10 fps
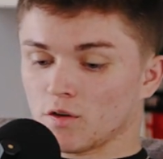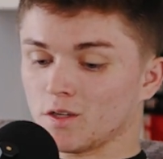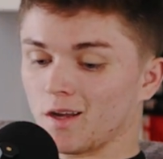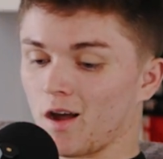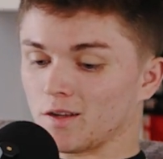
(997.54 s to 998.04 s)

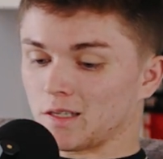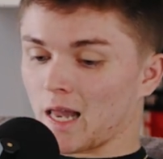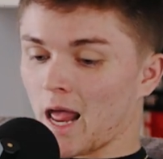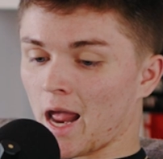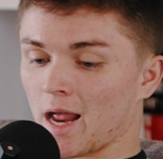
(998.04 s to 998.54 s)
y'all's
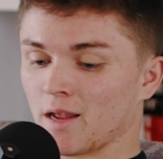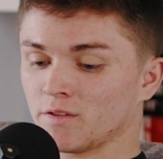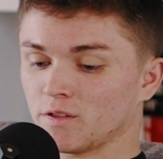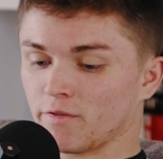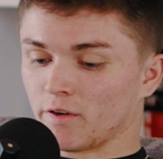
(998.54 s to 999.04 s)

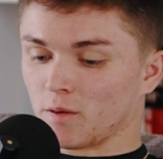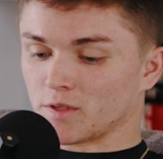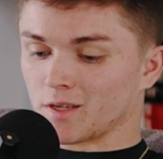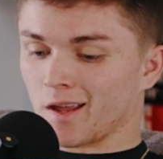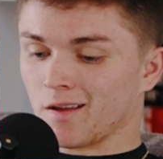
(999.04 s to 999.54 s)
lives. You feel what I'm
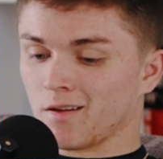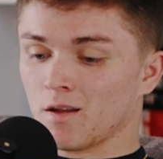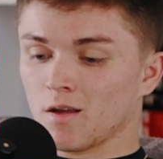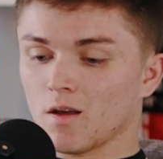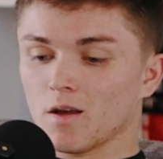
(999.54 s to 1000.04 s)
saying?
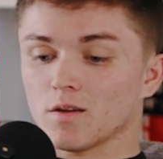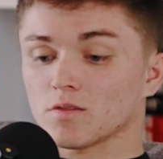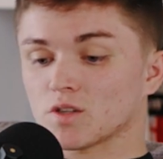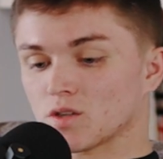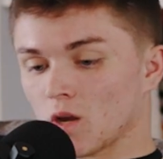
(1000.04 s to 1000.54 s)

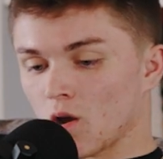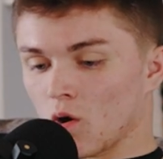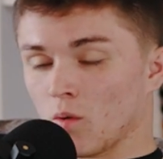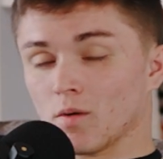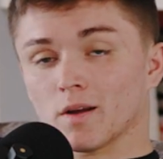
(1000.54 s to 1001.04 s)

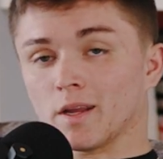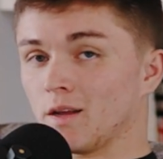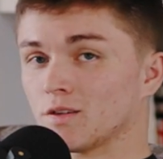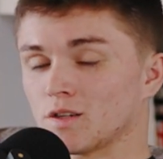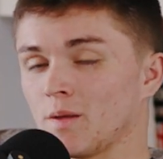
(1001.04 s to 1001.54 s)
So
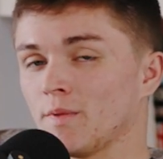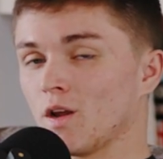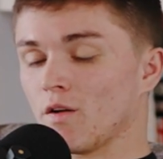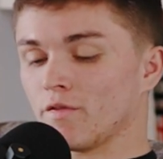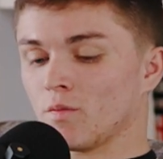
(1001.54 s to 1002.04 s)
again, just let me
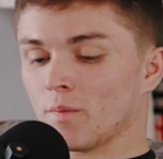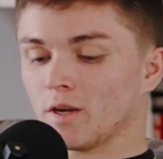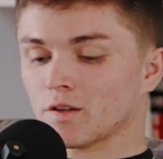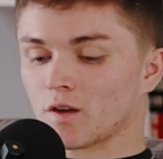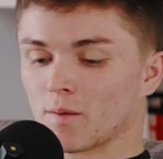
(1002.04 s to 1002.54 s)
know if you want me
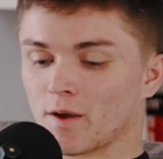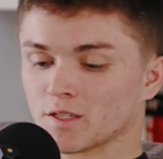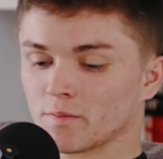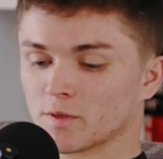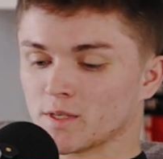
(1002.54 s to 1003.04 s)
to talk about
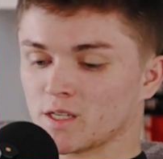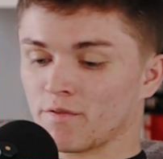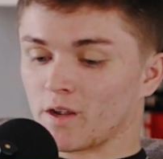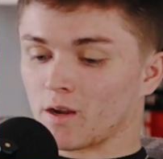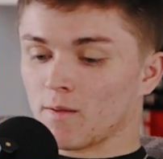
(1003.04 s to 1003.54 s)
something
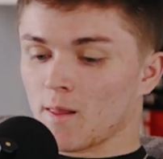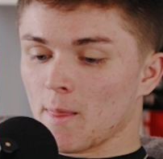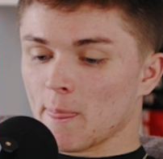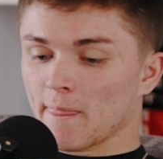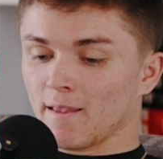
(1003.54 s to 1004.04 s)
specific.
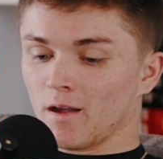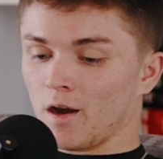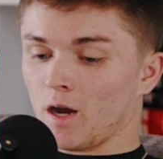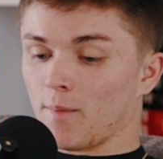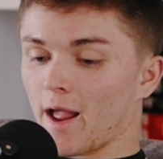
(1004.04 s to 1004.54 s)

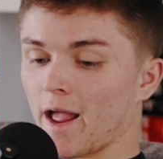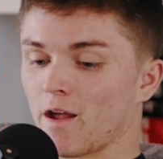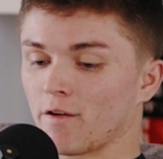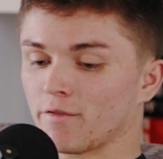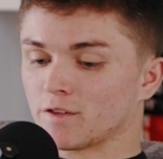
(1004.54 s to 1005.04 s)
I
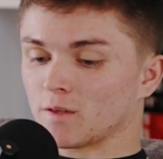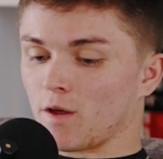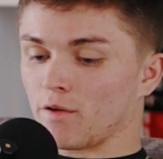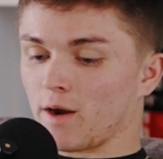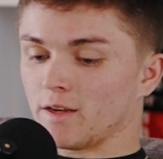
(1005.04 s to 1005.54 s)
have some
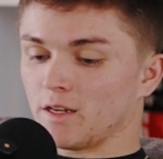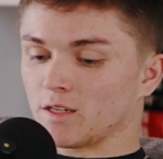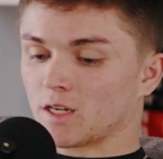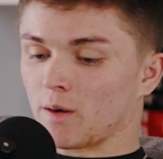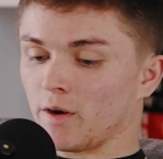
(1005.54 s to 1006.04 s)
other
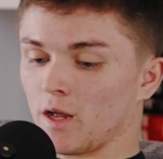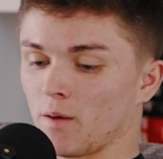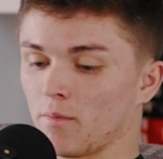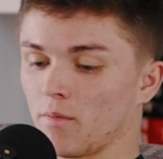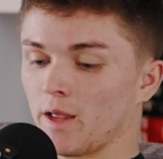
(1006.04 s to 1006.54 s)
ideas coming
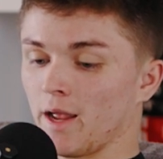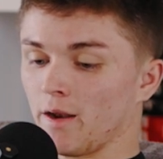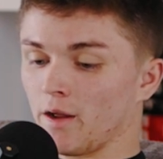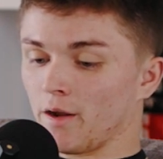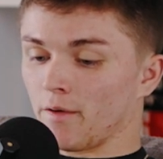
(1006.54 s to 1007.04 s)
up,
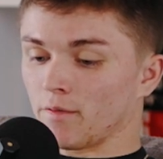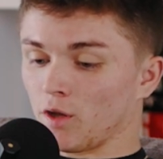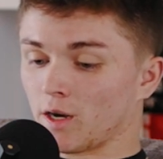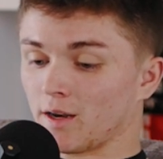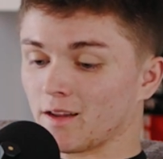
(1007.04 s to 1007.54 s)
and
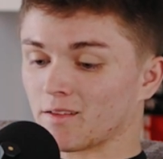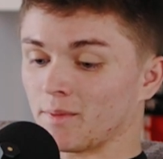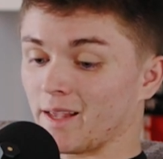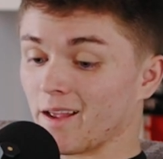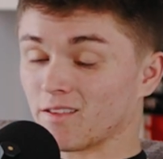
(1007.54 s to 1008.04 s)
looking to get
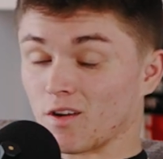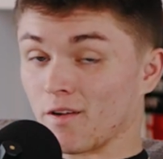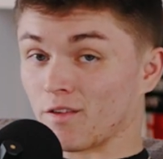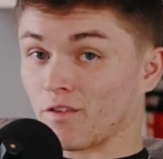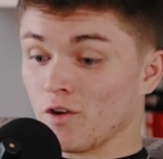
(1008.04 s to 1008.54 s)
some guests
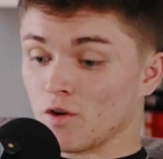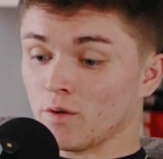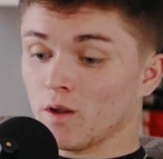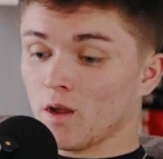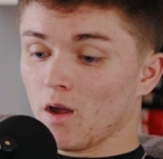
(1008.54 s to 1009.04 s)
on
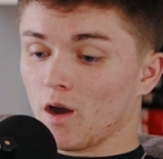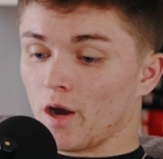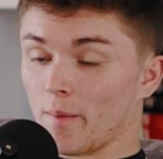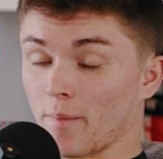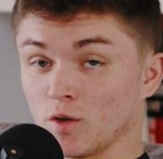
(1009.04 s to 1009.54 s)
soon.
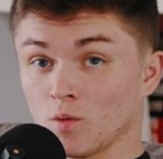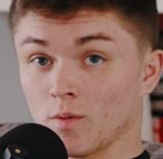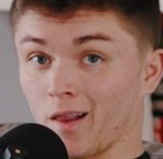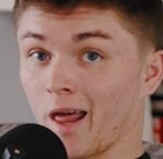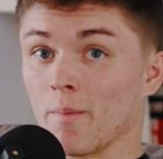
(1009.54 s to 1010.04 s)
I'm doing
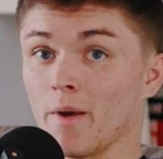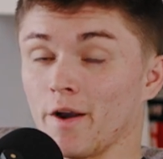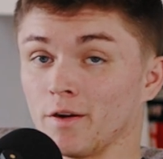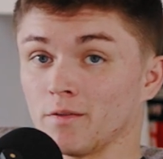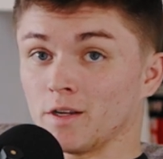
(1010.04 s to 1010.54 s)
a lot
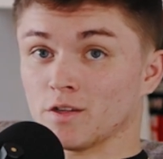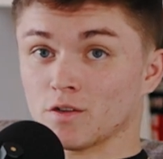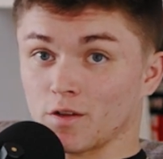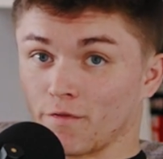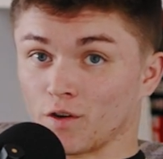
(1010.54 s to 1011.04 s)
better. This
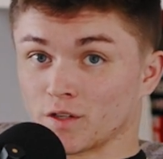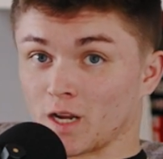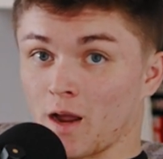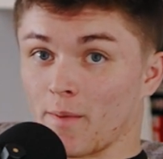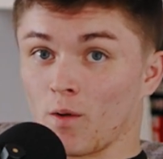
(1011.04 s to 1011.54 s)
is the first
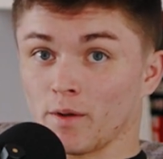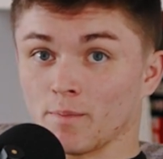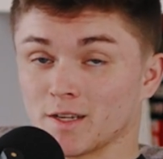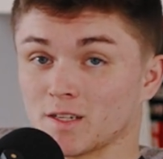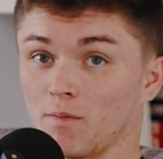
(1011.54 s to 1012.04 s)
time. I only
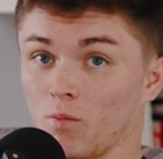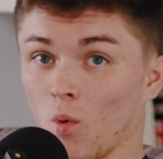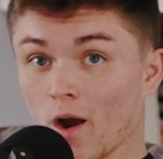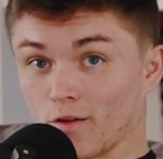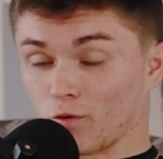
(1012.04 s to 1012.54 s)
messed up
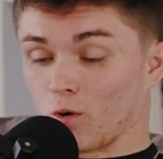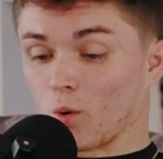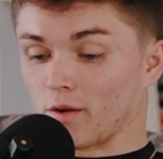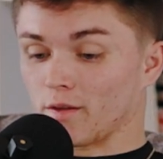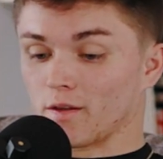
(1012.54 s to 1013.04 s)
once
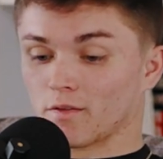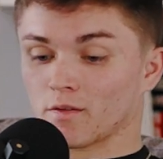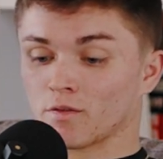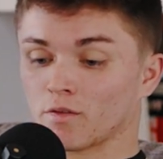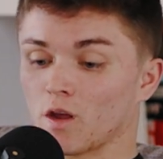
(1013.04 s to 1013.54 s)
recording
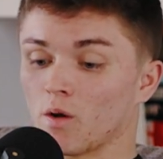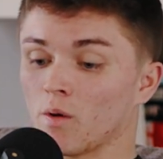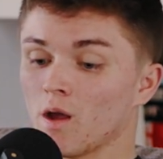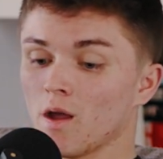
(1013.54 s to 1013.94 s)
this. So,